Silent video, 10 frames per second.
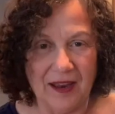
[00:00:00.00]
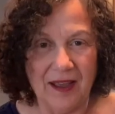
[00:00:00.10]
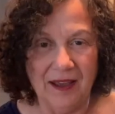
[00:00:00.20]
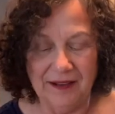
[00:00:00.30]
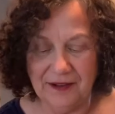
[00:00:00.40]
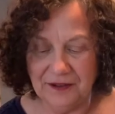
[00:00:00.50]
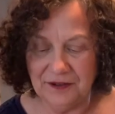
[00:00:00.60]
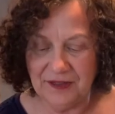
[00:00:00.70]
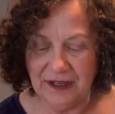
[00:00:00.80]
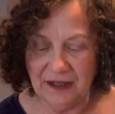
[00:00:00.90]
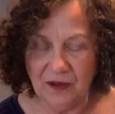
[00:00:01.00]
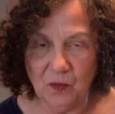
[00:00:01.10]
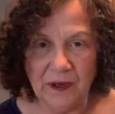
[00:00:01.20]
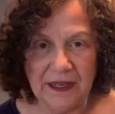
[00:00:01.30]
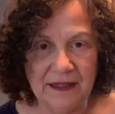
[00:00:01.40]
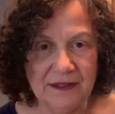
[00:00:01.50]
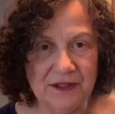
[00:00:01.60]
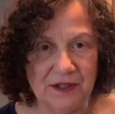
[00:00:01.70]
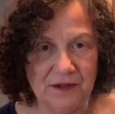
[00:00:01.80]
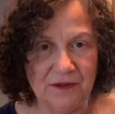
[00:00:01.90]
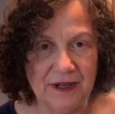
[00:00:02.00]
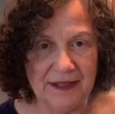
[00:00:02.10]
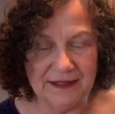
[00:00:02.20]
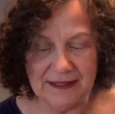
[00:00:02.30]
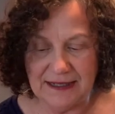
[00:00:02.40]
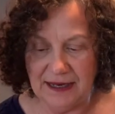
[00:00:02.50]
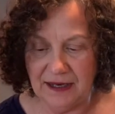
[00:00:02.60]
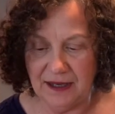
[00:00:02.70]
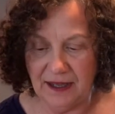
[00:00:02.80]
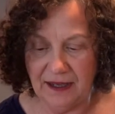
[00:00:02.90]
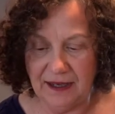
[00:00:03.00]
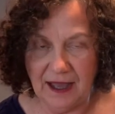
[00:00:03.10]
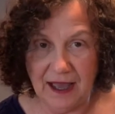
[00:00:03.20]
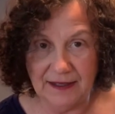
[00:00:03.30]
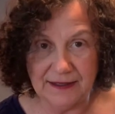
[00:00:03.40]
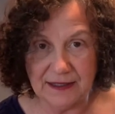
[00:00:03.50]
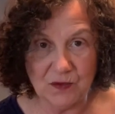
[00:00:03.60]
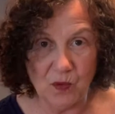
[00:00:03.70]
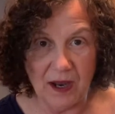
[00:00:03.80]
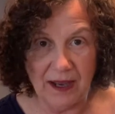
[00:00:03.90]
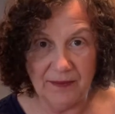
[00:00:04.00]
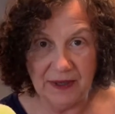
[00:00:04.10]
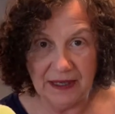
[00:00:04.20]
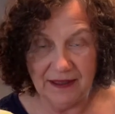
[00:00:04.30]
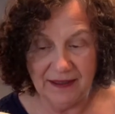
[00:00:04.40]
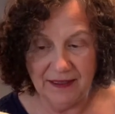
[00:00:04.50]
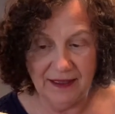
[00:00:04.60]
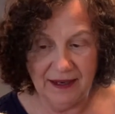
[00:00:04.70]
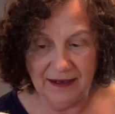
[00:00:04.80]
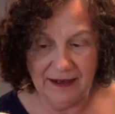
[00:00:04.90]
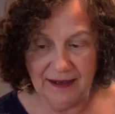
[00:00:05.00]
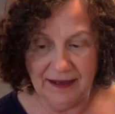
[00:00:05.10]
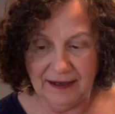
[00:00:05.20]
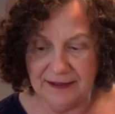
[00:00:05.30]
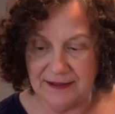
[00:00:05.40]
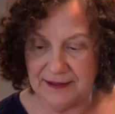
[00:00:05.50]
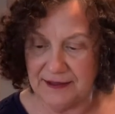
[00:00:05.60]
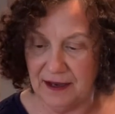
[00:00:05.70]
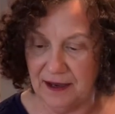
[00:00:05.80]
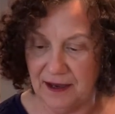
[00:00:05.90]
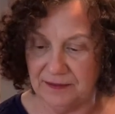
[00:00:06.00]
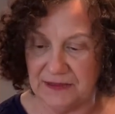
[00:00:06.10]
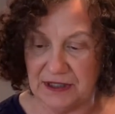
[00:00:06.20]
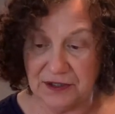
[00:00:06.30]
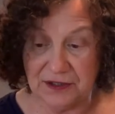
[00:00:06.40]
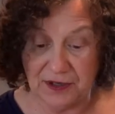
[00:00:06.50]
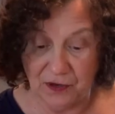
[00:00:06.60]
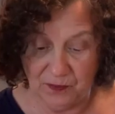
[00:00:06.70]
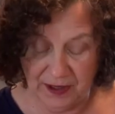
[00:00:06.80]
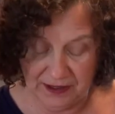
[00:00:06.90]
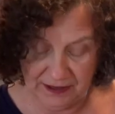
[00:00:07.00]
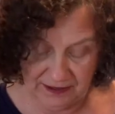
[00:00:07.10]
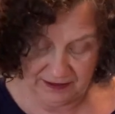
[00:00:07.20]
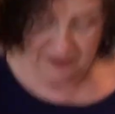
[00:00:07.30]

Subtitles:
Another thing we can do is take a cotton swab that has dish soap on it